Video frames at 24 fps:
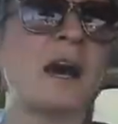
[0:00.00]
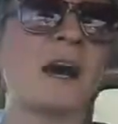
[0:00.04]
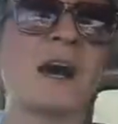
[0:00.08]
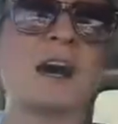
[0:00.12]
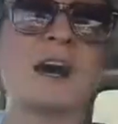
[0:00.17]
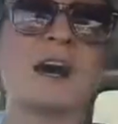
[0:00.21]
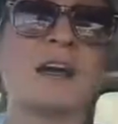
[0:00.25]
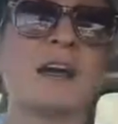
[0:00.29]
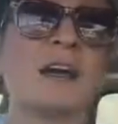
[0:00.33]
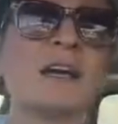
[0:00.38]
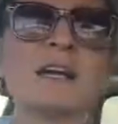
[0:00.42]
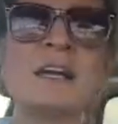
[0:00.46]

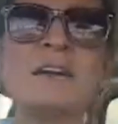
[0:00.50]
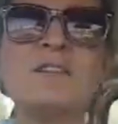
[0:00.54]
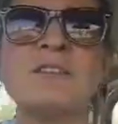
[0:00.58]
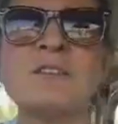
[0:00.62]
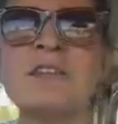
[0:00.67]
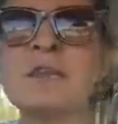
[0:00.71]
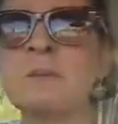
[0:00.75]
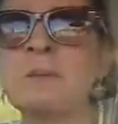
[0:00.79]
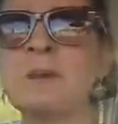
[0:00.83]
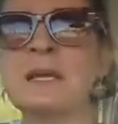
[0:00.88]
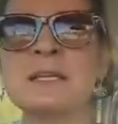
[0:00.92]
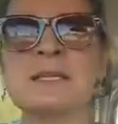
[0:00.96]
uh,
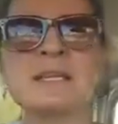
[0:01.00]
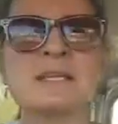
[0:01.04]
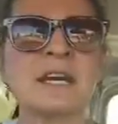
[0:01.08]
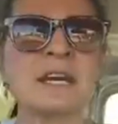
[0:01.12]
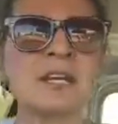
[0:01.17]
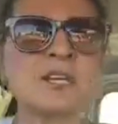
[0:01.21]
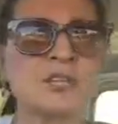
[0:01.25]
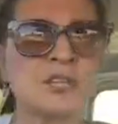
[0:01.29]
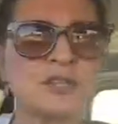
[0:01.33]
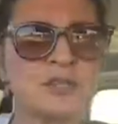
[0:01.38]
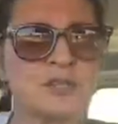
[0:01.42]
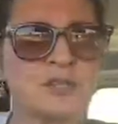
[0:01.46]
even the
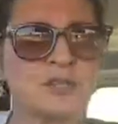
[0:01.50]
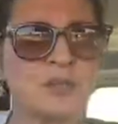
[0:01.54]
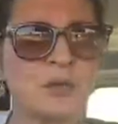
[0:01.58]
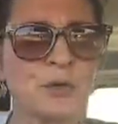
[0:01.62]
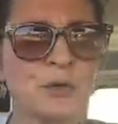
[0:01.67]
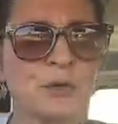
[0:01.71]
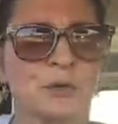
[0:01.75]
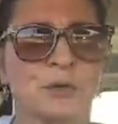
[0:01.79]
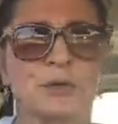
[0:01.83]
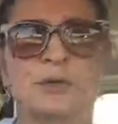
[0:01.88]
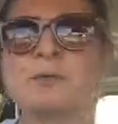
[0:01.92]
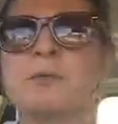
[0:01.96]
meditation
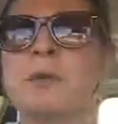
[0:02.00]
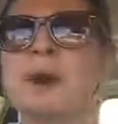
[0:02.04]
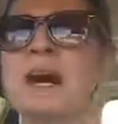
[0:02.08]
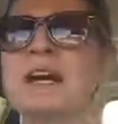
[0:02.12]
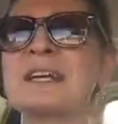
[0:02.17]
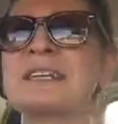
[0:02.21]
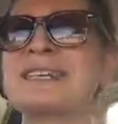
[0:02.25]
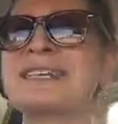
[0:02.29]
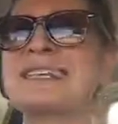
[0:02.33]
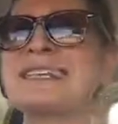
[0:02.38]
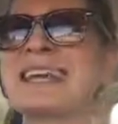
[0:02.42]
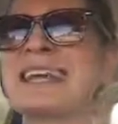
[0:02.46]
circle you
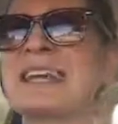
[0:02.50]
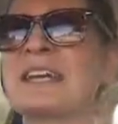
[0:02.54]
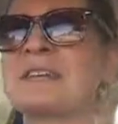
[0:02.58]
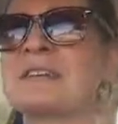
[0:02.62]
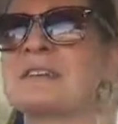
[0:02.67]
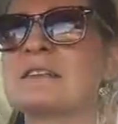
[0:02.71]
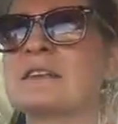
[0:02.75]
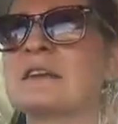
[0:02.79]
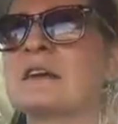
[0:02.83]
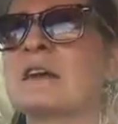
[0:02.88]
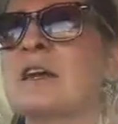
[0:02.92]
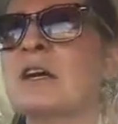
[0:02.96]
might
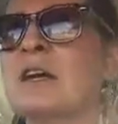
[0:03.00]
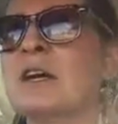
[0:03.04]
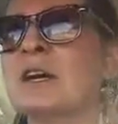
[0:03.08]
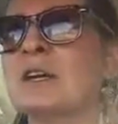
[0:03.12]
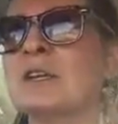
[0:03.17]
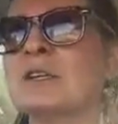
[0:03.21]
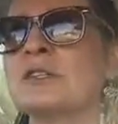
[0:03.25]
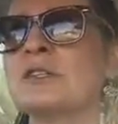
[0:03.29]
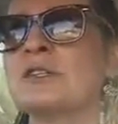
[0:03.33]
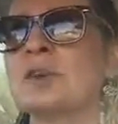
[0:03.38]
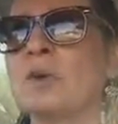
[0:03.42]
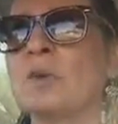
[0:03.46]
attend.
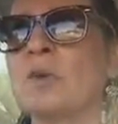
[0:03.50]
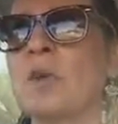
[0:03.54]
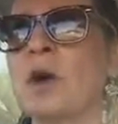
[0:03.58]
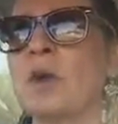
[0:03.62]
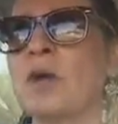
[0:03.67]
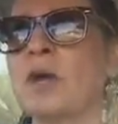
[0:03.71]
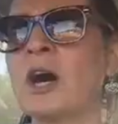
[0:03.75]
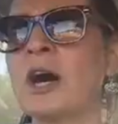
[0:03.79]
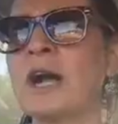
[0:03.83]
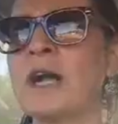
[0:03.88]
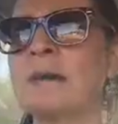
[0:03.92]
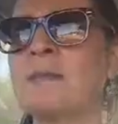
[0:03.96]
So,
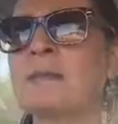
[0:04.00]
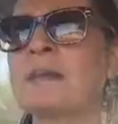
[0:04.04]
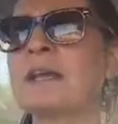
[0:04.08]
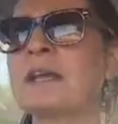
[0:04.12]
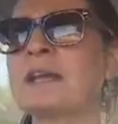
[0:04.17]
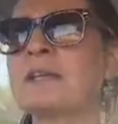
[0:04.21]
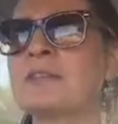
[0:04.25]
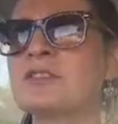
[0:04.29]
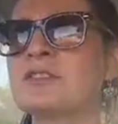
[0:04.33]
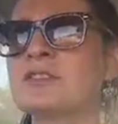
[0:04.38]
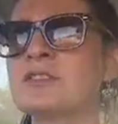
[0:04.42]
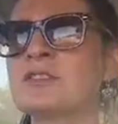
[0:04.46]
what I am
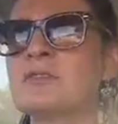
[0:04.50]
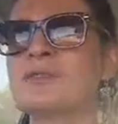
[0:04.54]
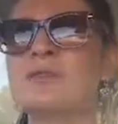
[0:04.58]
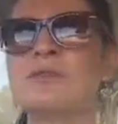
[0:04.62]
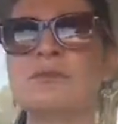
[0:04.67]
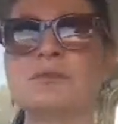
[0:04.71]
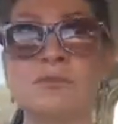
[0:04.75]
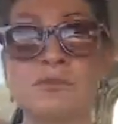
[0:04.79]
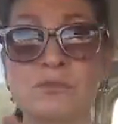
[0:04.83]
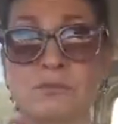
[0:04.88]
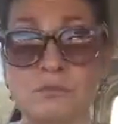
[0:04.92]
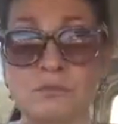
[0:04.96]
led
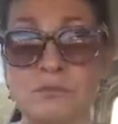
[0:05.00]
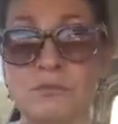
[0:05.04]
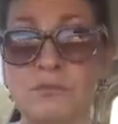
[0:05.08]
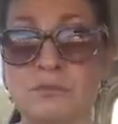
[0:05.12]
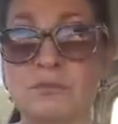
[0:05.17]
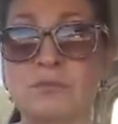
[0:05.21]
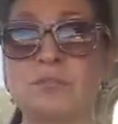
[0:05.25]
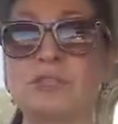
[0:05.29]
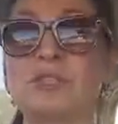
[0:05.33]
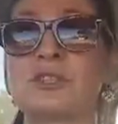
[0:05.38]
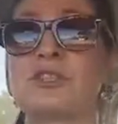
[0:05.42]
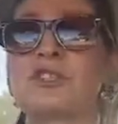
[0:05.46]
to
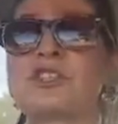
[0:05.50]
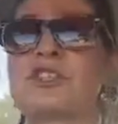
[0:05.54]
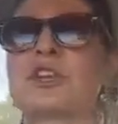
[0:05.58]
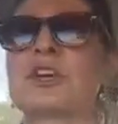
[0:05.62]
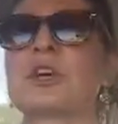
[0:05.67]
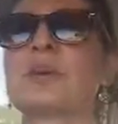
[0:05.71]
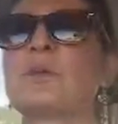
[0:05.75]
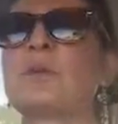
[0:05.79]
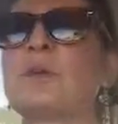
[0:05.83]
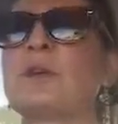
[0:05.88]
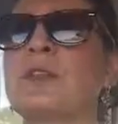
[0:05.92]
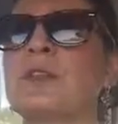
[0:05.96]

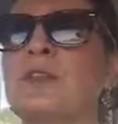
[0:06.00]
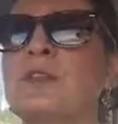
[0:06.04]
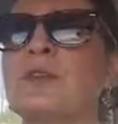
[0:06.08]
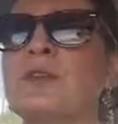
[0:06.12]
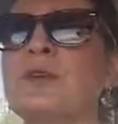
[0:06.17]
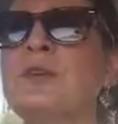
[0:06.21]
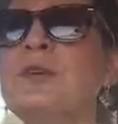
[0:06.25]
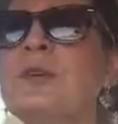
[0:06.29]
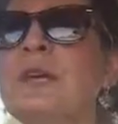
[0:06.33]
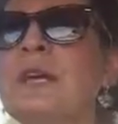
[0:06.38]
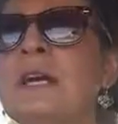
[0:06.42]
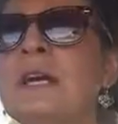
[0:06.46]
share with
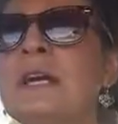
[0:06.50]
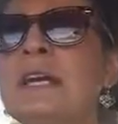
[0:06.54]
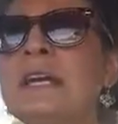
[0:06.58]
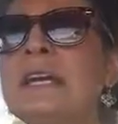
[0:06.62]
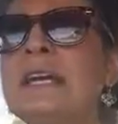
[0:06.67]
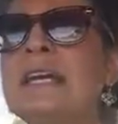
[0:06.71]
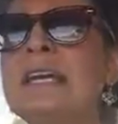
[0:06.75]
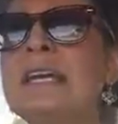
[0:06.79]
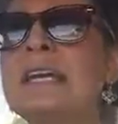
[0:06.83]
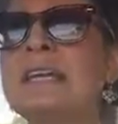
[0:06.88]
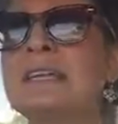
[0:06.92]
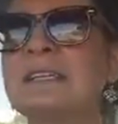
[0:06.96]
you
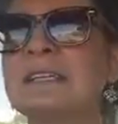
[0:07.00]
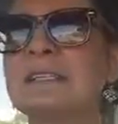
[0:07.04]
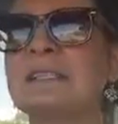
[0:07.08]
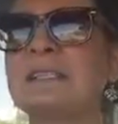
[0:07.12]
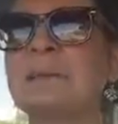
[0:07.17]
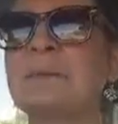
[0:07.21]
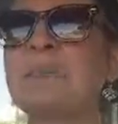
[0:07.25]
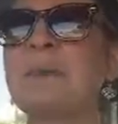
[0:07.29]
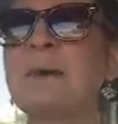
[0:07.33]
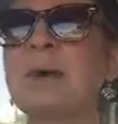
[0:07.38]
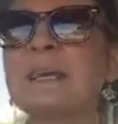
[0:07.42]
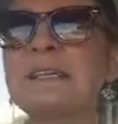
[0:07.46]

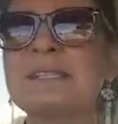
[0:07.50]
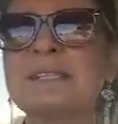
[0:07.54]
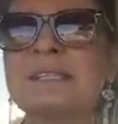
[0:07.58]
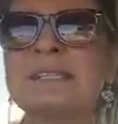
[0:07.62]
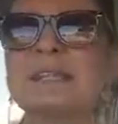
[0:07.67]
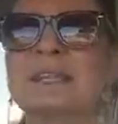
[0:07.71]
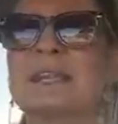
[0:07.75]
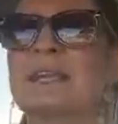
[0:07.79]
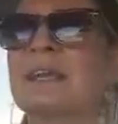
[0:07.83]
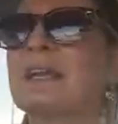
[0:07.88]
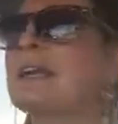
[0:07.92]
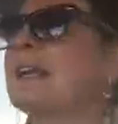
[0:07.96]
is
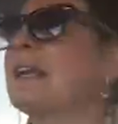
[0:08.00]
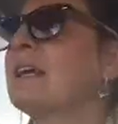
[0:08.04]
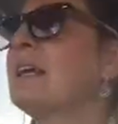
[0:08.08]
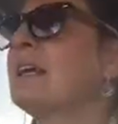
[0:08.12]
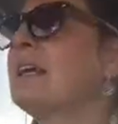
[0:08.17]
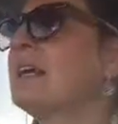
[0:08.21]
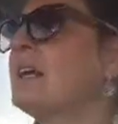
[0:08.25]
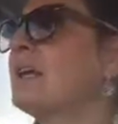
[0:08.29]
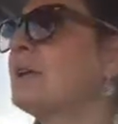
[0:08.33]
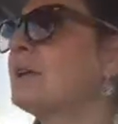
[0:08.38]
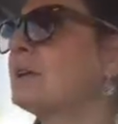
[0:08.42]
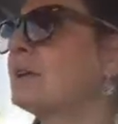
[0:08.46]

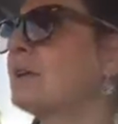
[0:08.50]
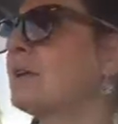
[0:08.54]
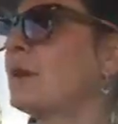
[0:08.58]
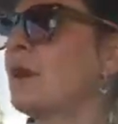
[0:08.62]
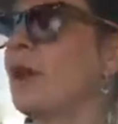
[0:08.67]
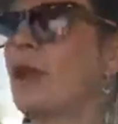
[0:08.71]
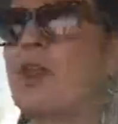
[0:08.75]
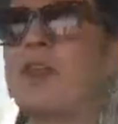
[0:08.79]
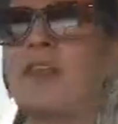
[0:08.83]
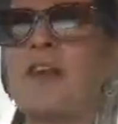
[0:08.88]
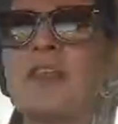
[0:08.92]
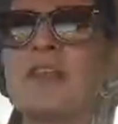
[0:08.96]
basically
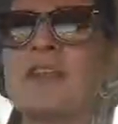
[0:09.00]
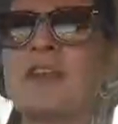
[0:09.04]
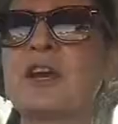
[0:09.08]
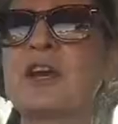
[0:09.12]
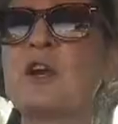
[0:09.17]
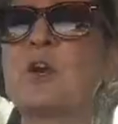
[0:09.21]
that the